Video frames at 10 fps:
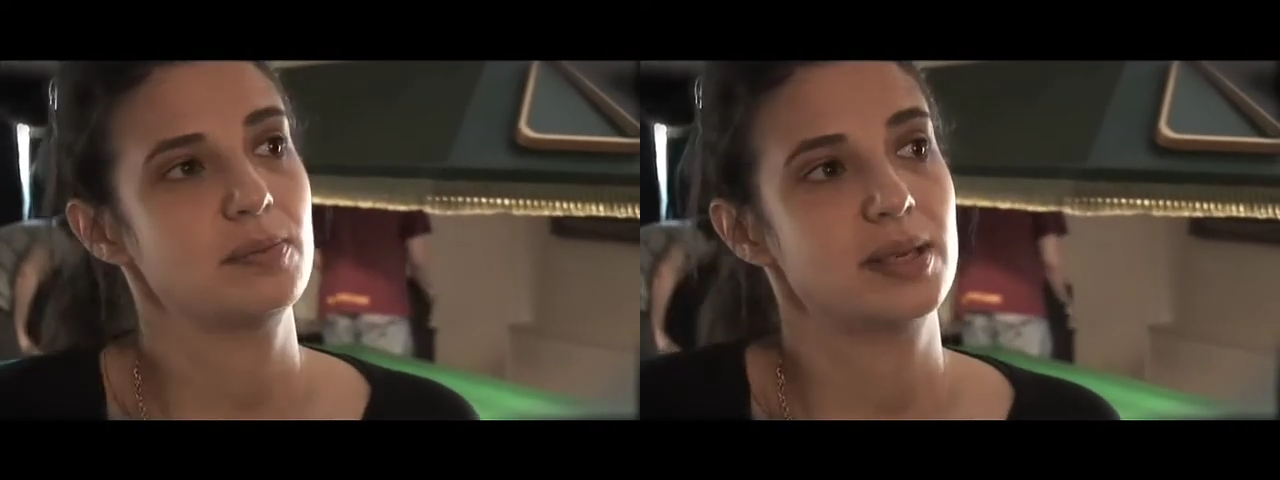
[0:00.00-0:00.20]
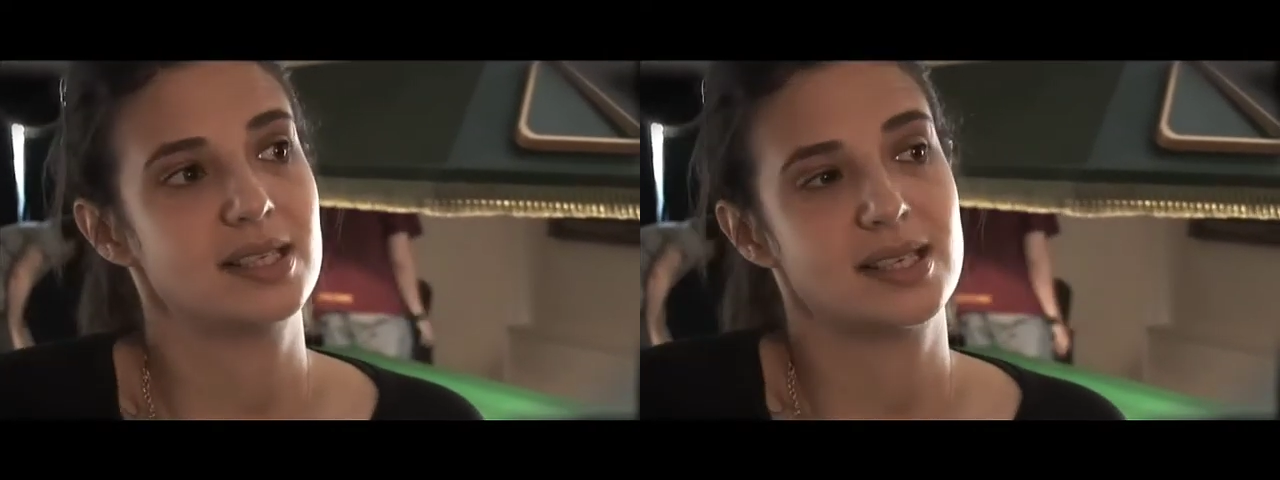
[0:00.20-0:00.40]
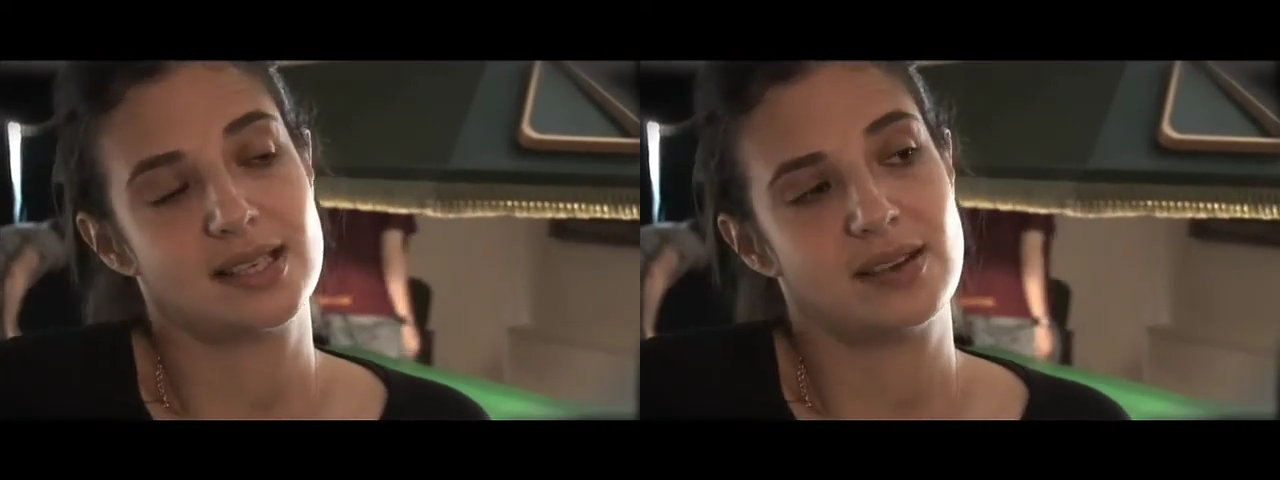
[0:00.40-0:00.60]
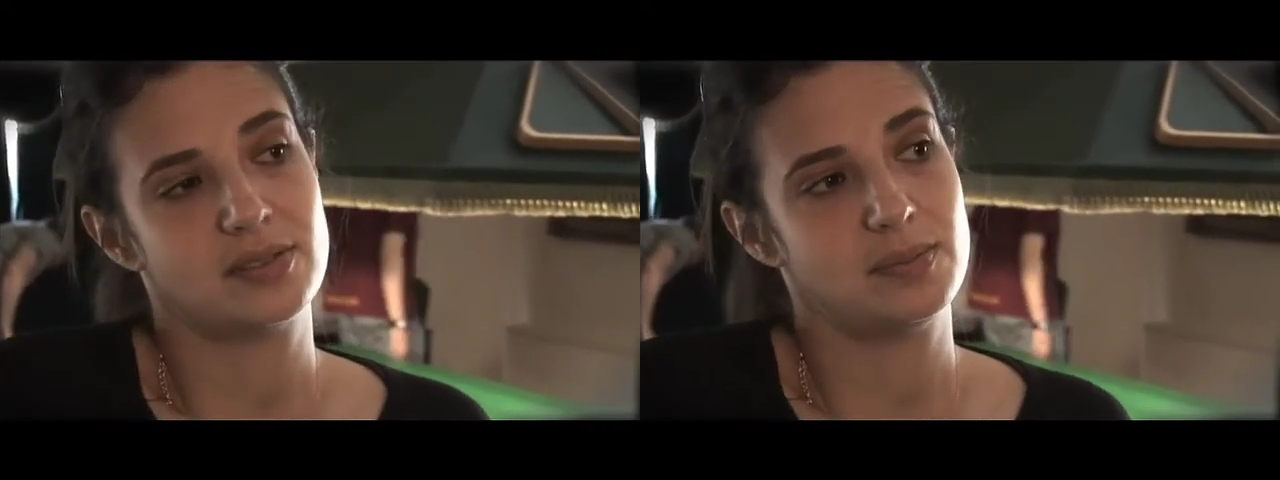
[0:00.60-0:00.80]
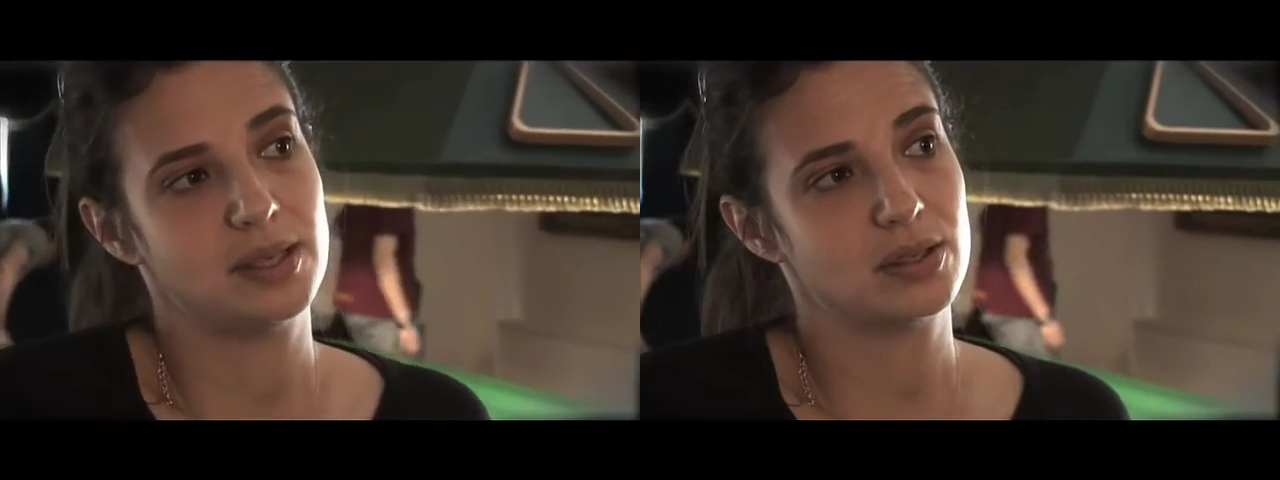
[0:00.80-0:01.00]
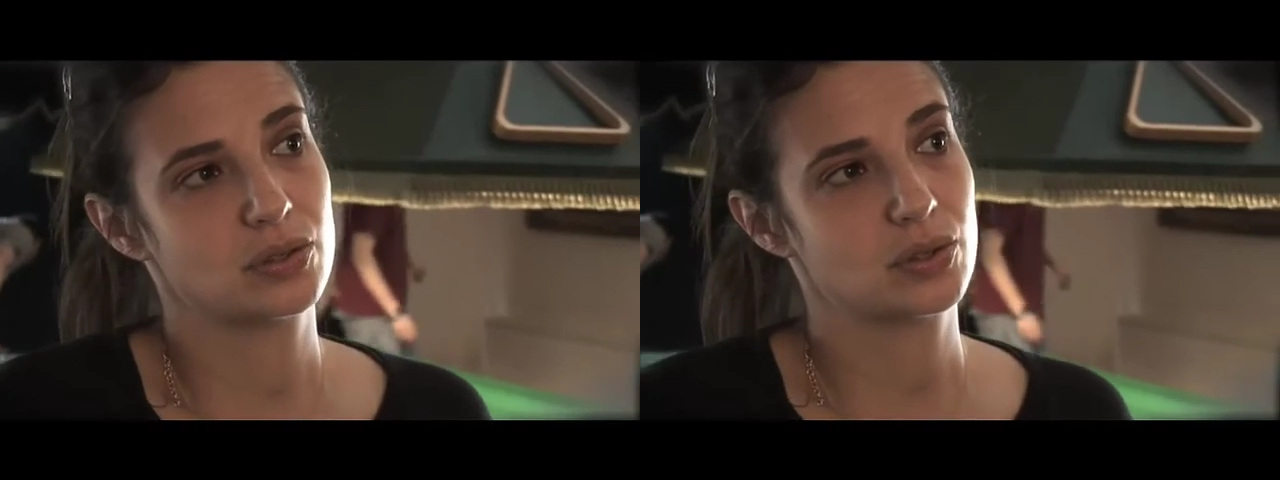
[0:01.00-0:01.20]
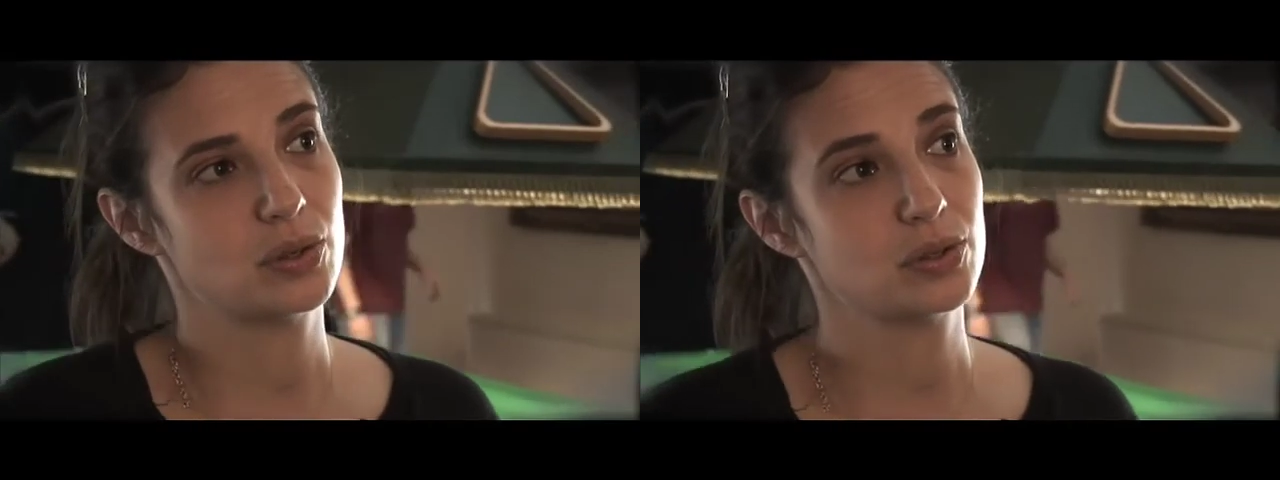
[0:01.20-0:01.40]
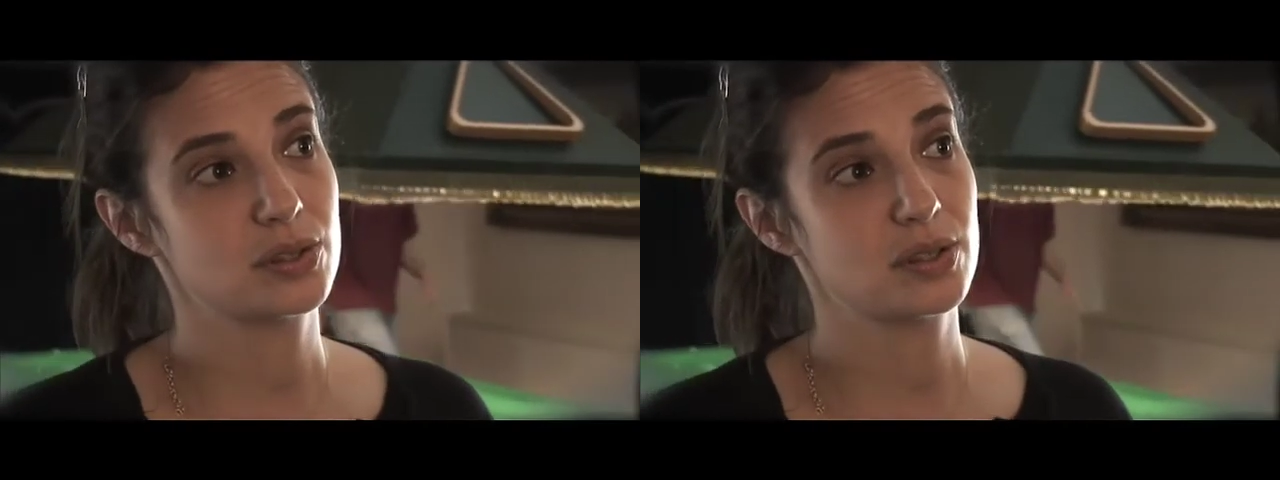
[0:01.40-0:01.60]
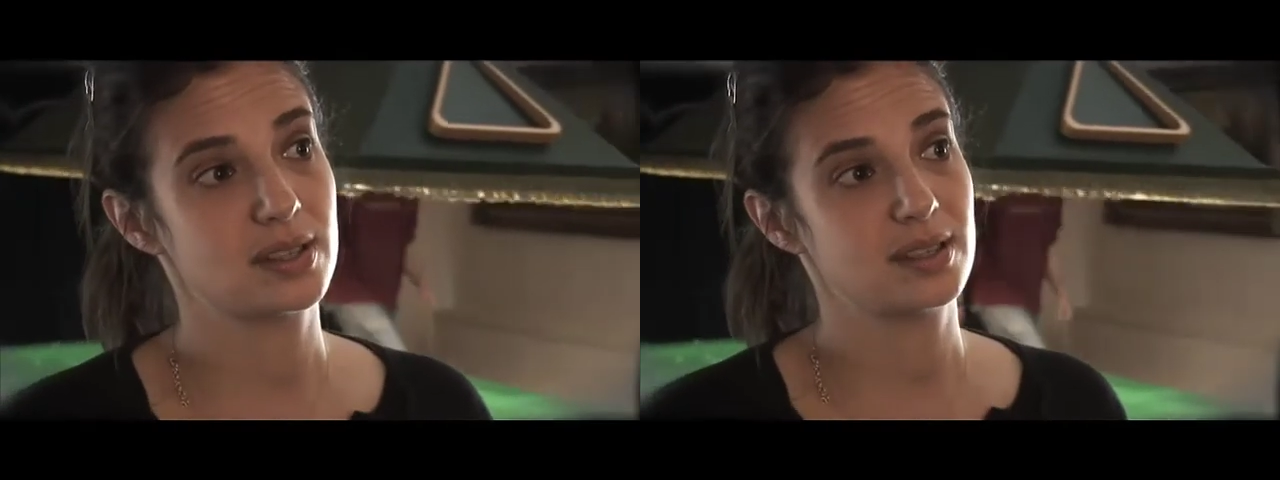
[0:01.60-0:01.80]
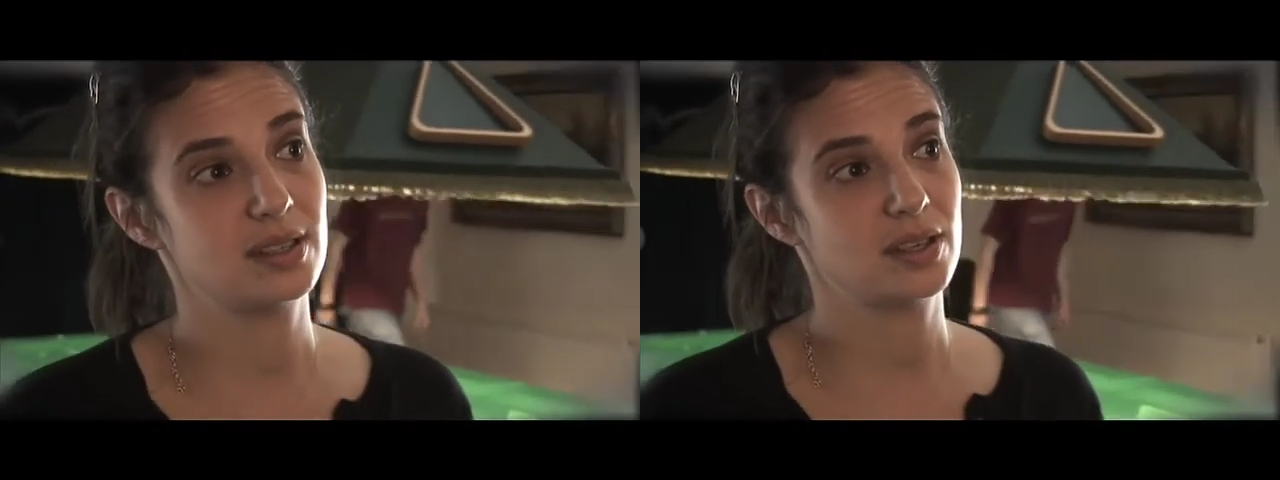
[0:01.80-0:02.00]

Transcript: but it does have to be controlled so that,